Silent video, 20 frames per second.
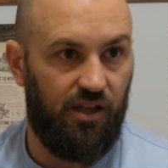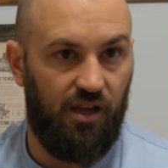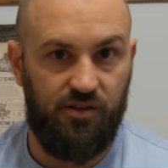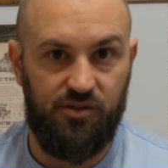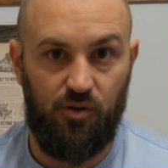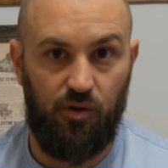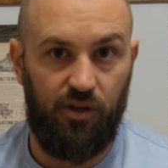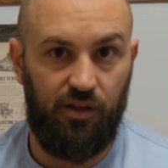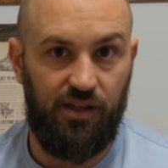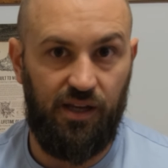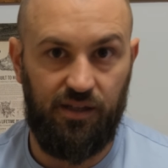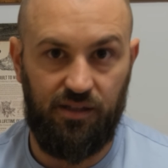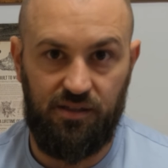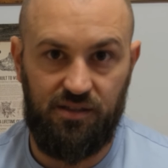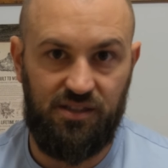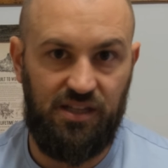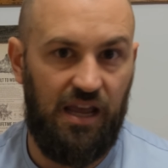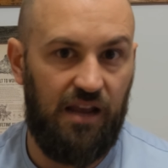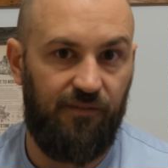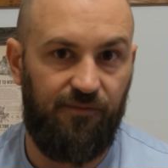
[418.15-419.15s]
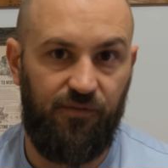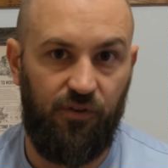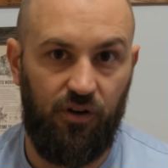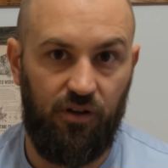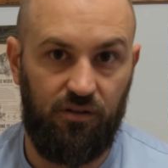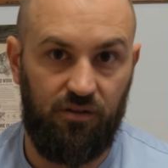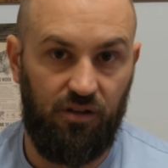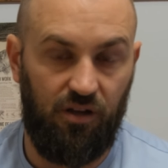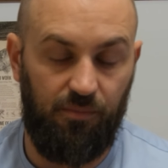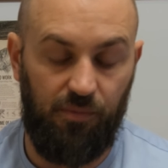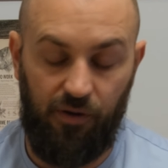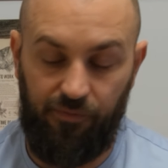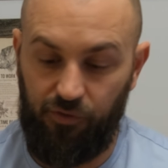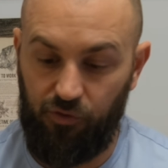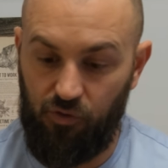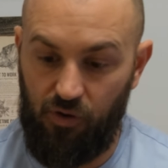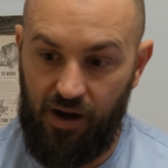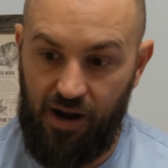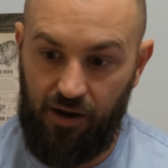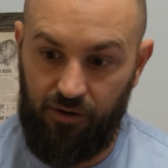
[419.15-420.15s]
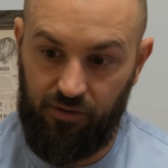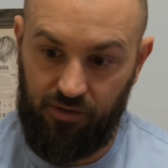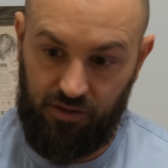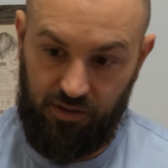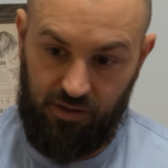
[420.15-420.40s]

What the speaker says: I was only like 10 foot above the ground